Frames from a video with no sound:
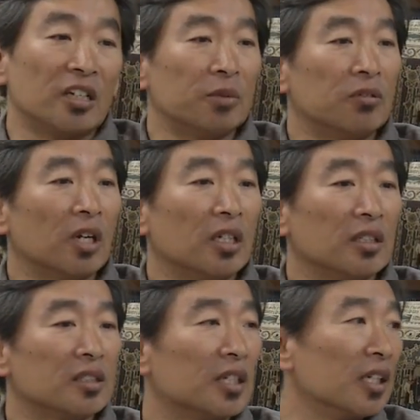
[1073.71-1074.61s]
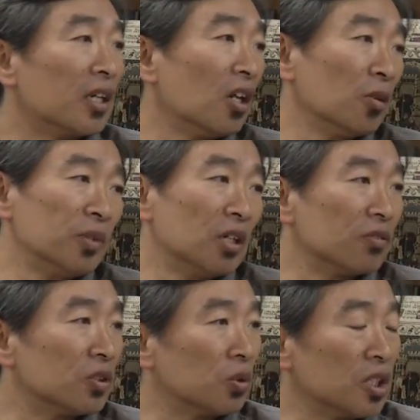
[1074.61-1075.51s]
I've been writing a steady column now
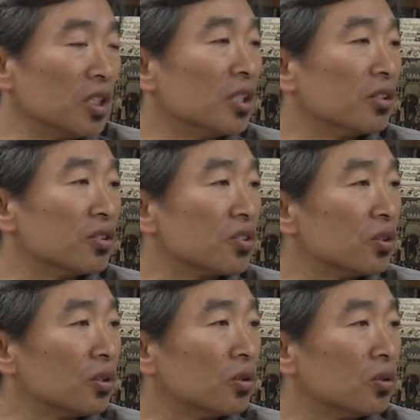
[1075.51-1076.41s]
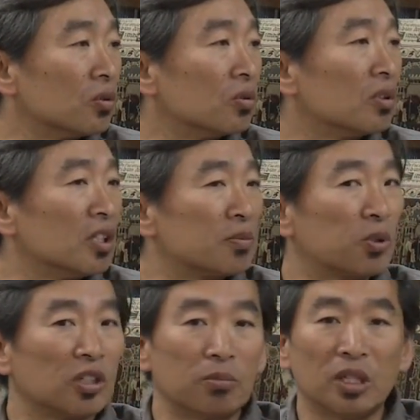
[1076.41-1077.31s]
for 20 years, so it's
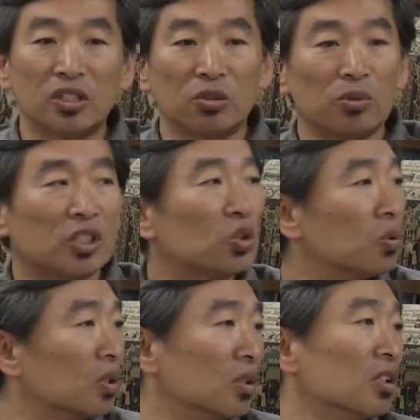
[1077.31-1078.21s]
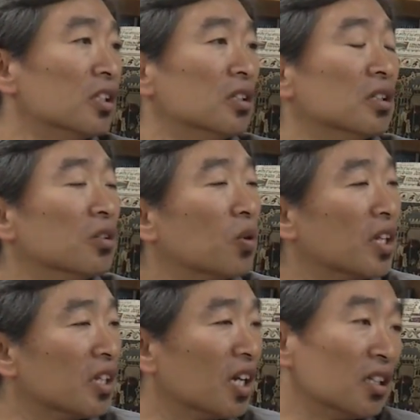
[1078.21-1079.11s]
pretty much a ritual in the way
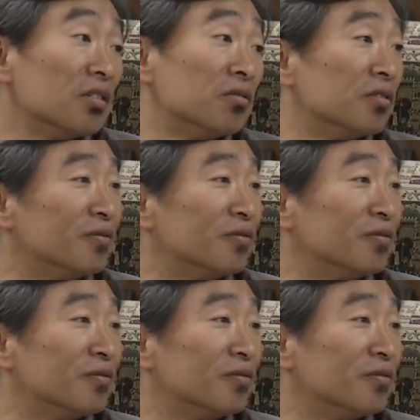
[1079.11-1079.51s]
that I live.